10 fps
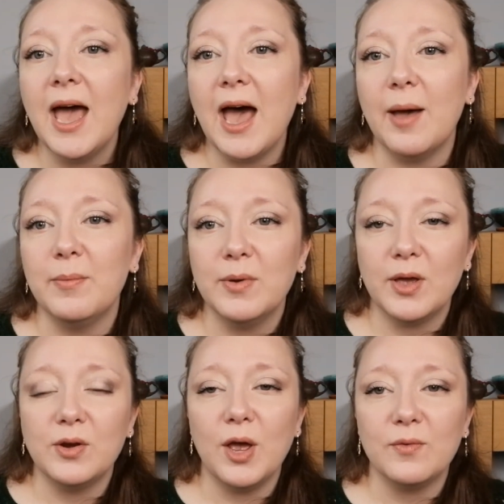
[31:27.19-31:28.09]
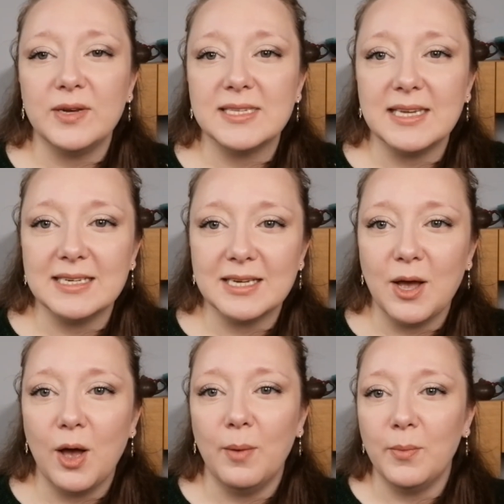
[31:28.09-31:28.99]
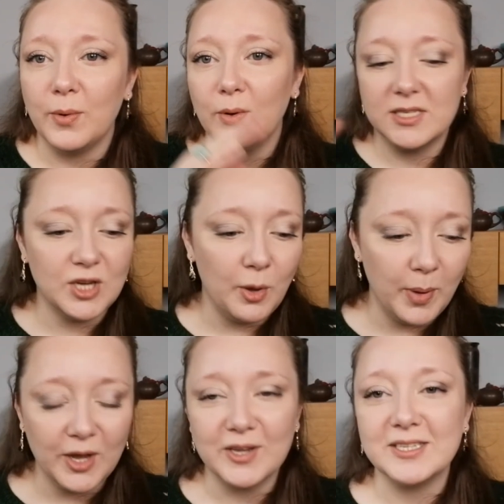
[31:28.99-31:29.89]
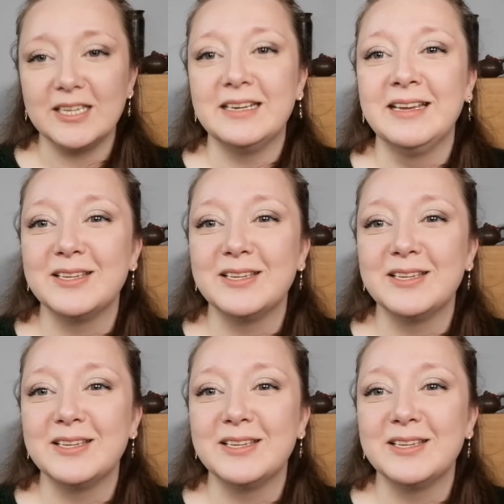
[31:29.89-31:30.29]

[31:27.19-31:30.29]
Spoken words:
can hopefully see it amongst her person